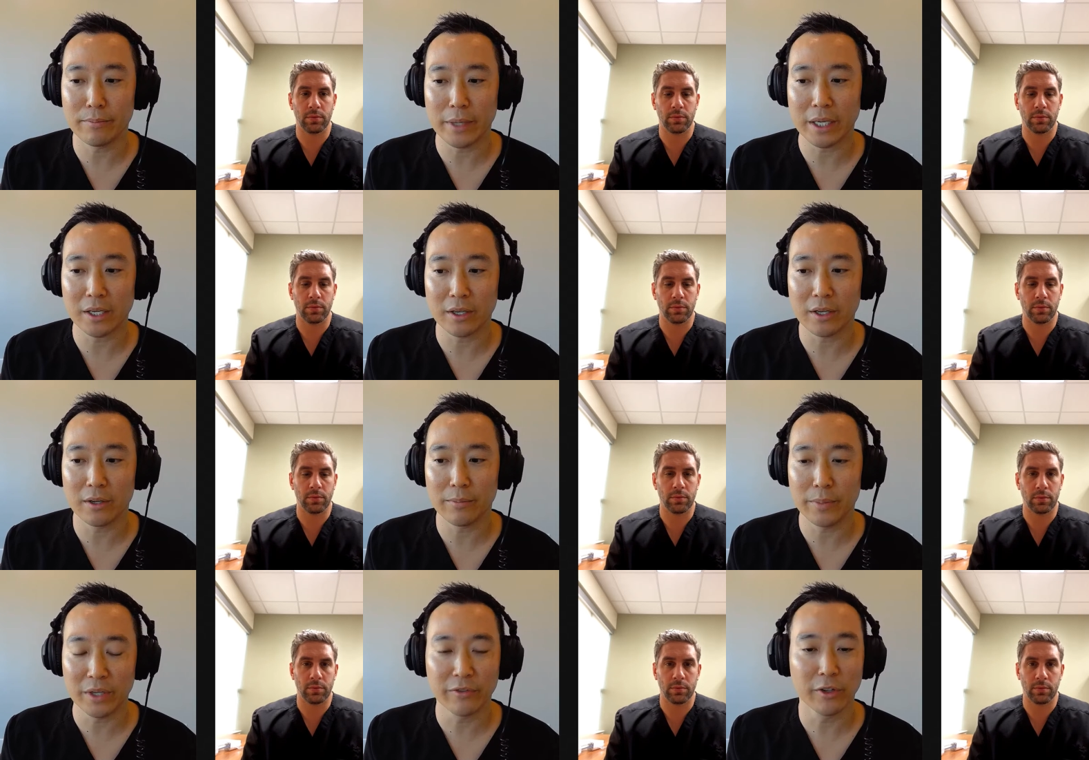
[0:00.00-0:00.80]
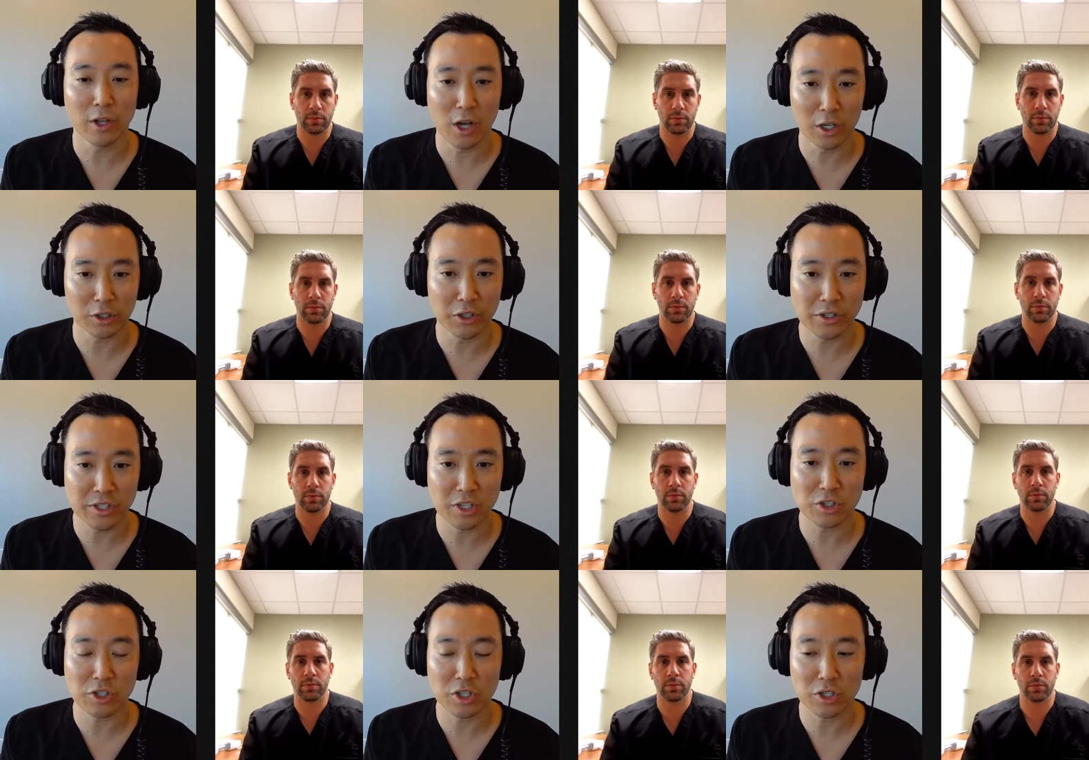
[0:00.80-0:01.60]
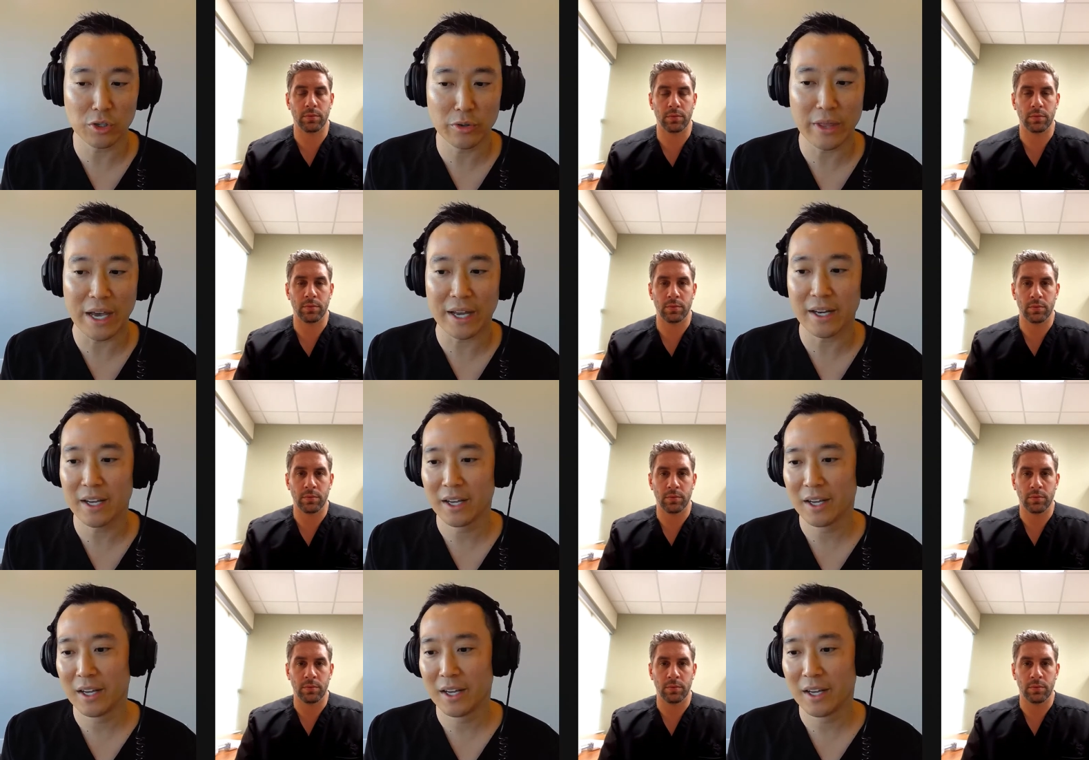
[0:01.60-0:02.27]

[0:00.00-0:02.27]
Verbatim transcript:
Speaker 1: make a bit of a longer incision to do that.